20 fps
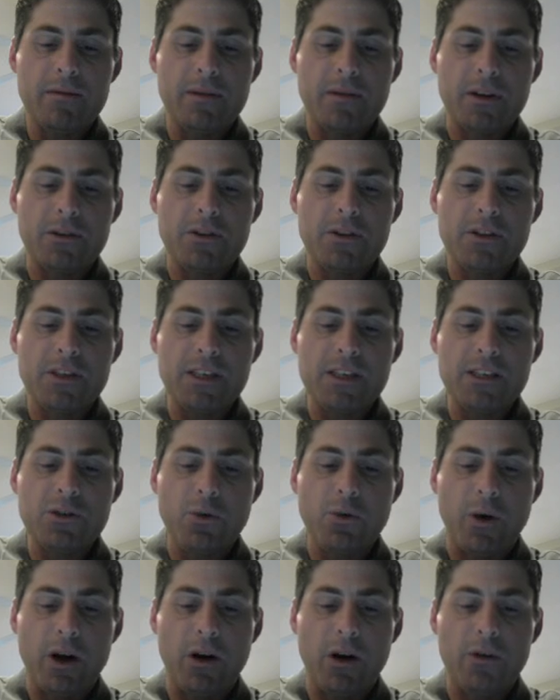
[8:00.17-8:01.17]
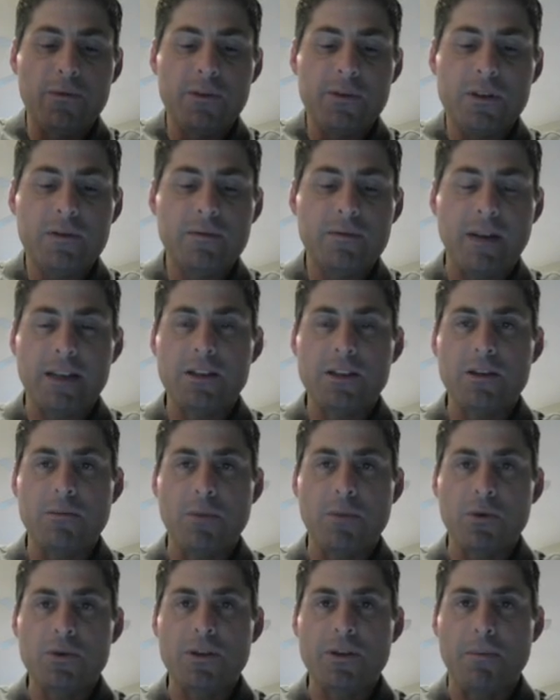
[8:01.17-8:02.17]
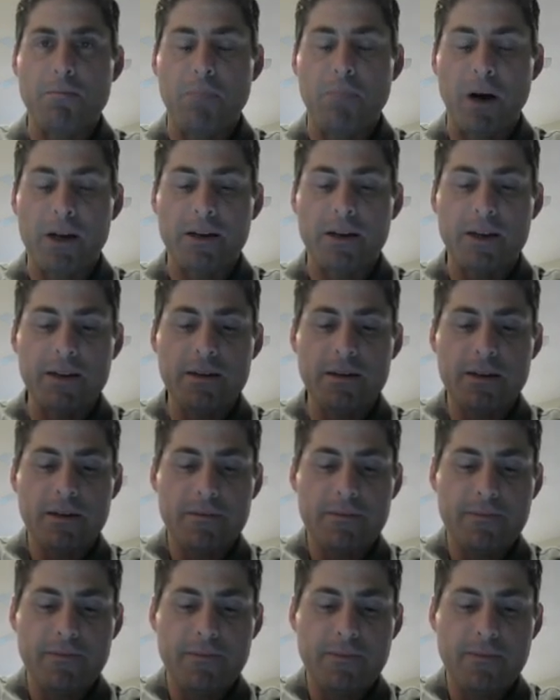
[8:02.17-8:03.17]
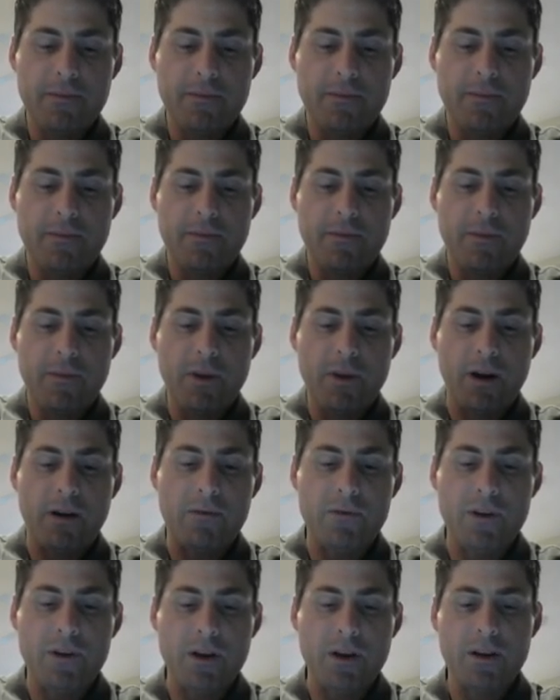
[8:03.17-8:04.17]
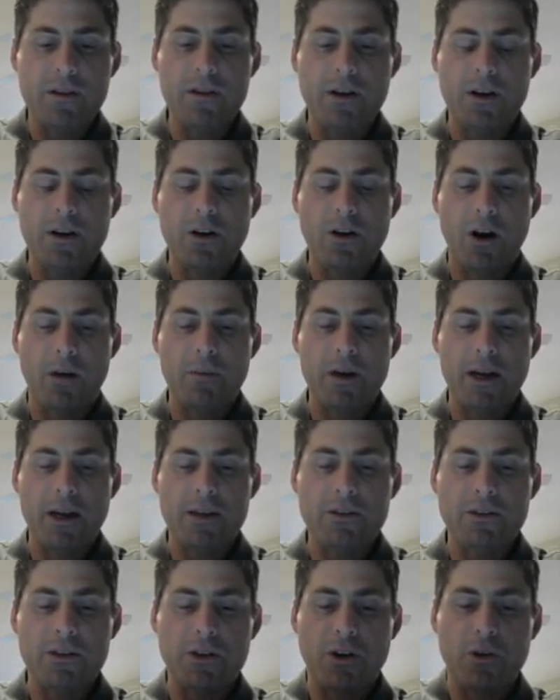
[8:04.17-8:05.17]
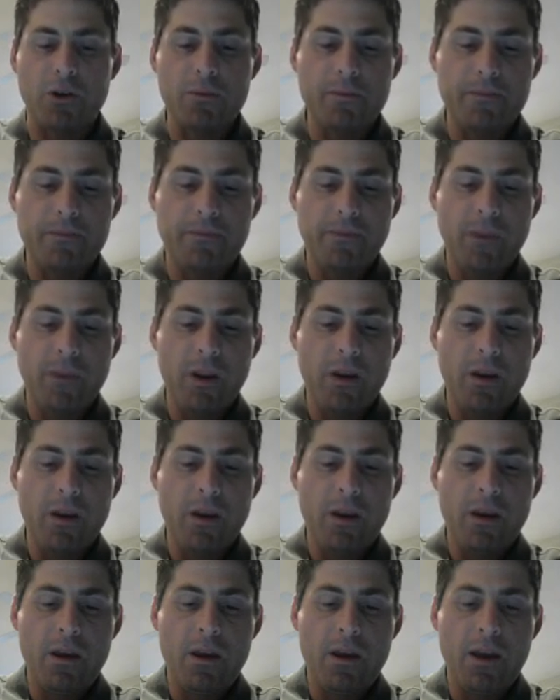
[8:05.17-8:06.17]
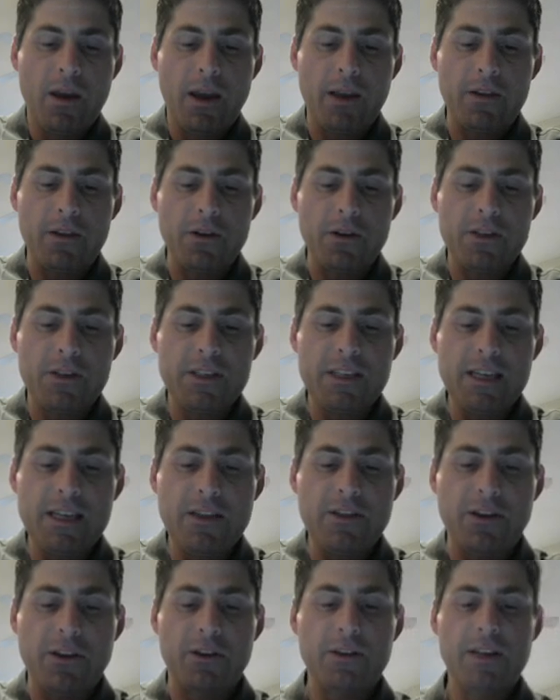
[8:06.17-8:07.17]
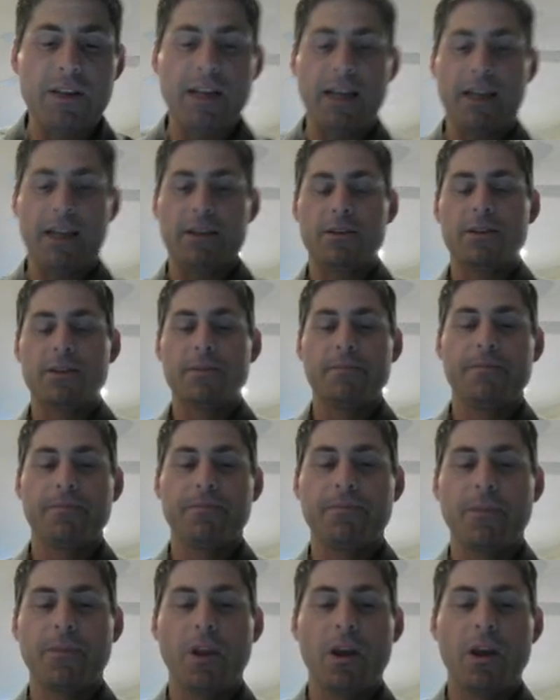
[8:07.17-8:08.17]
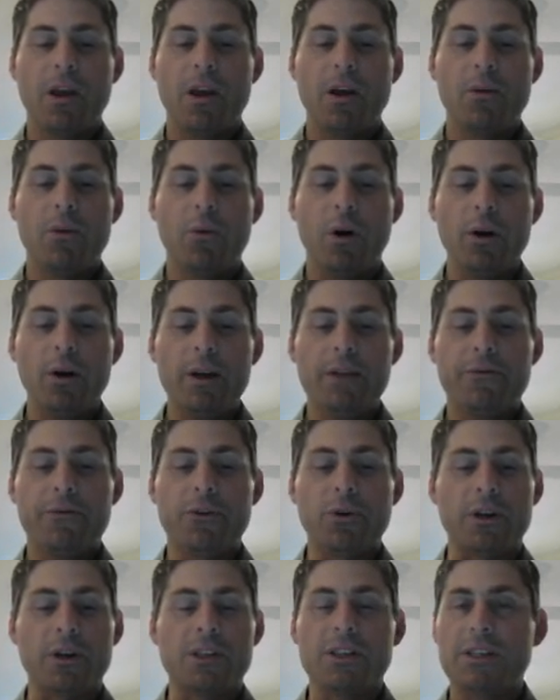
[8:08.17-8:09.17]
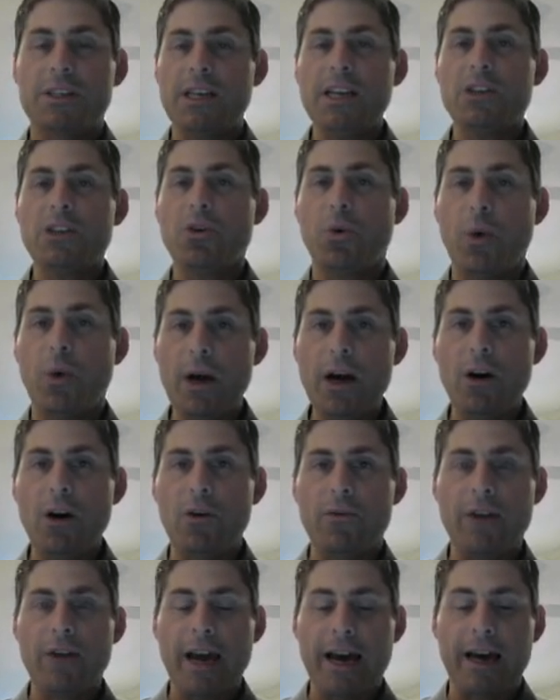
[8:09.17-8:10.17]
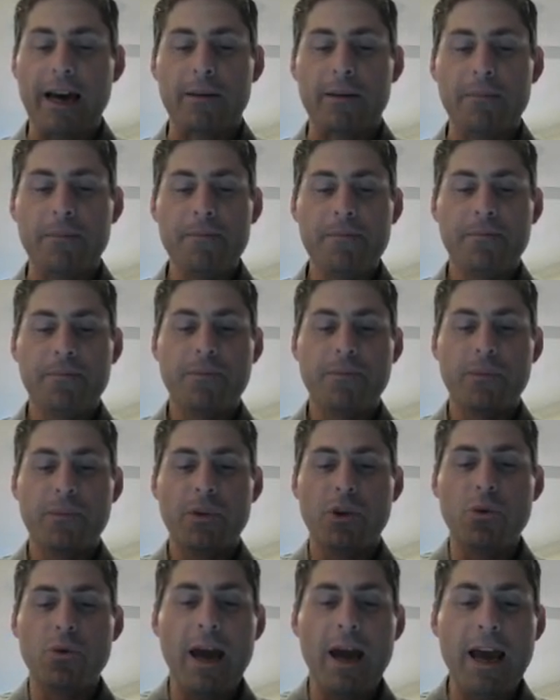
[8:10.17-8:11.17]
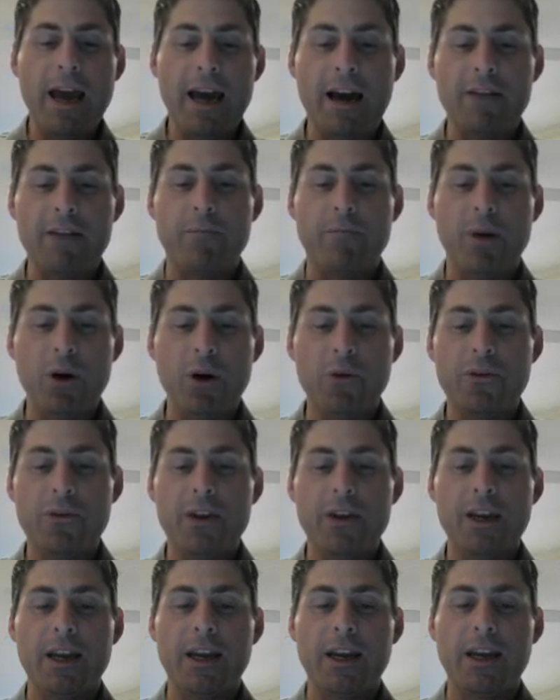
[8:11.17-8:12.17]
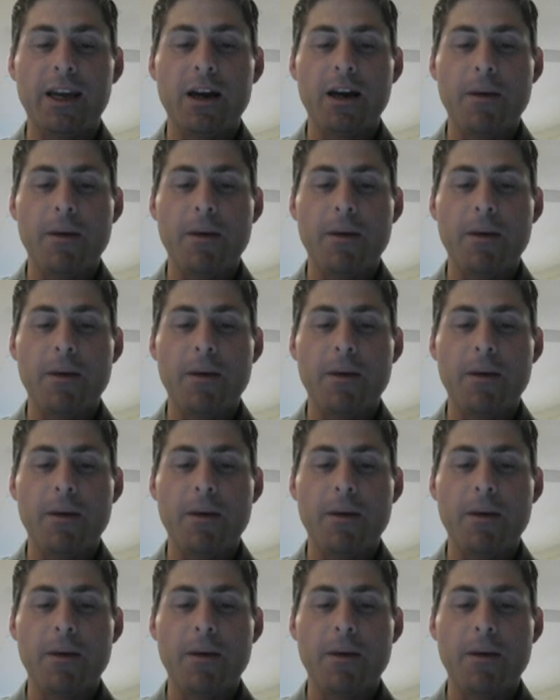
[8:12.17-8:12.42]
There's C12s, that's the most abundant of the carbon isotope. And there's C13s. Well, if you're a C12 atom, you have both an